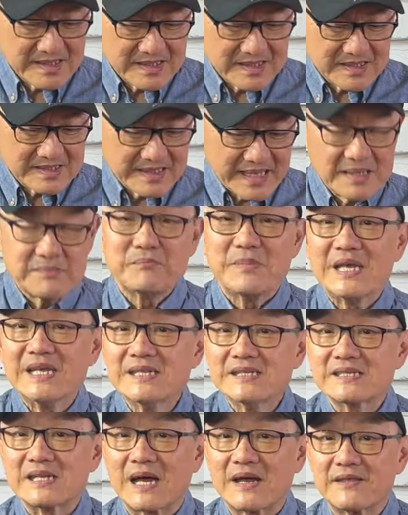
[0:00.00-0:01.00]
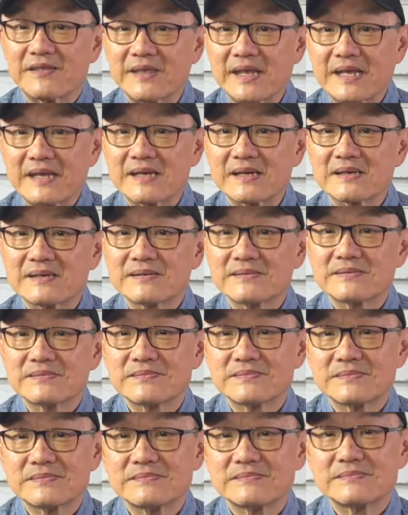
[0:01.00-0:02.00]
That means, I think,
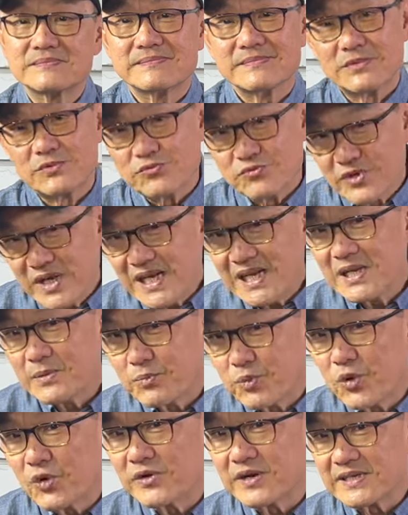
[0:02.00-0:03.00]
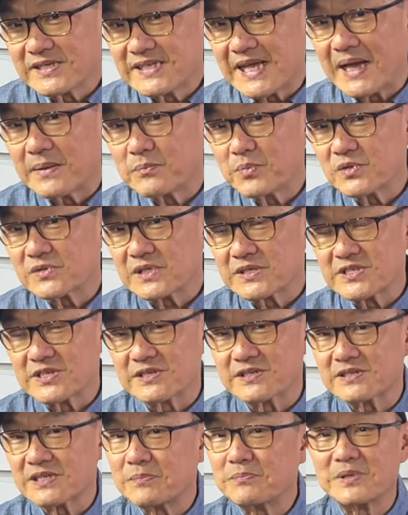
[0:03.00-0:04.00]
really poor examples are
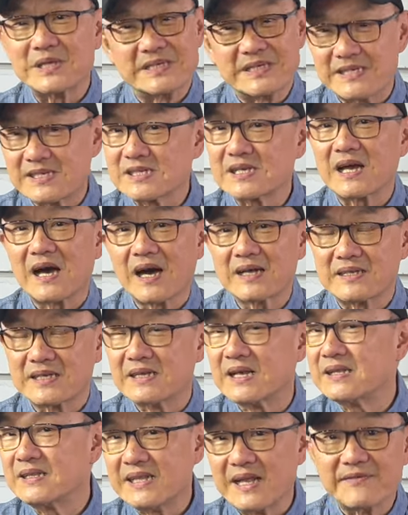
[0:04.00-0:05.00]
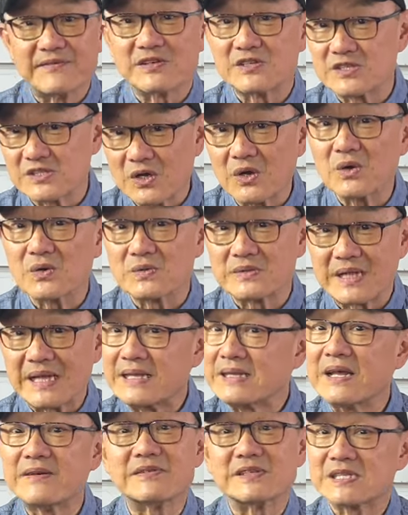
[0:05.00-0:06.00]
just simply discarded and never sold. They
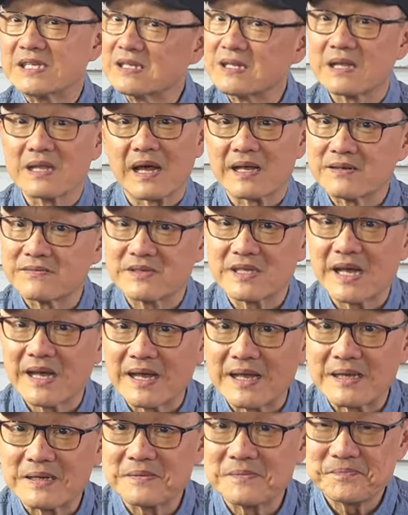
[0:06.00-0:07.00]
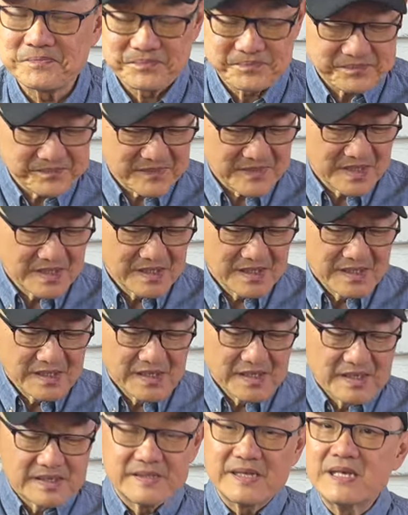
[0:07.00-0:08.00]
never see the light of day.
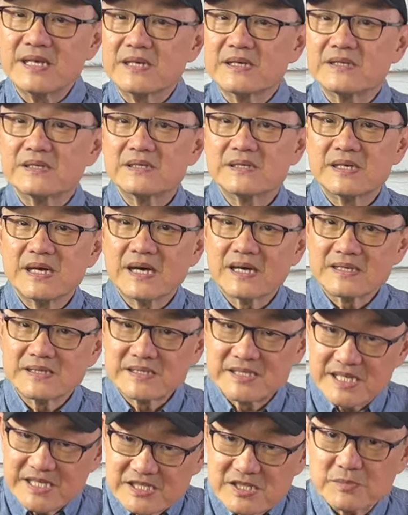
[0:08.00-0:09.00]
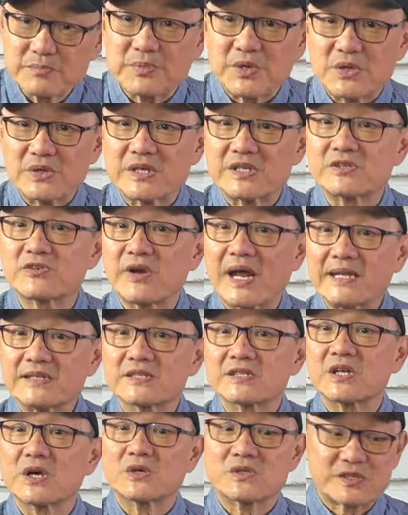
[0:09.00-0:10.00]
The diesel boot is
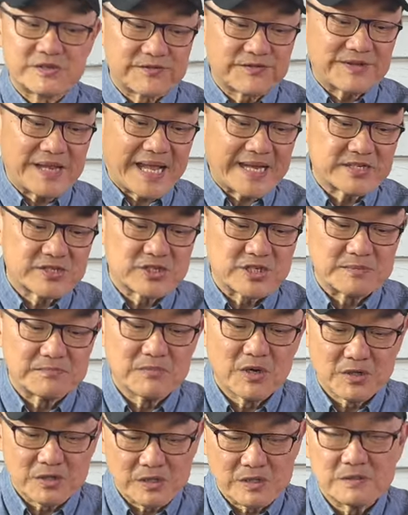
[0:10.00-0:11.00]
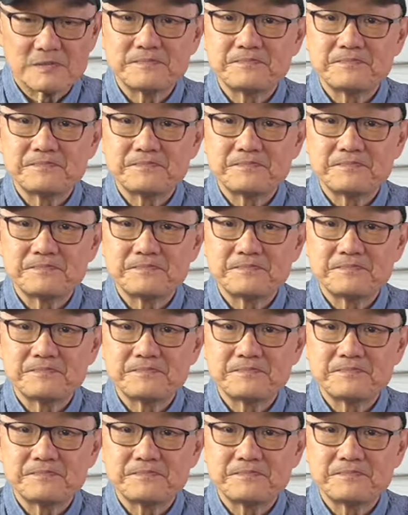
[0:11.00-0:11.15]
Grantstone's flagship model.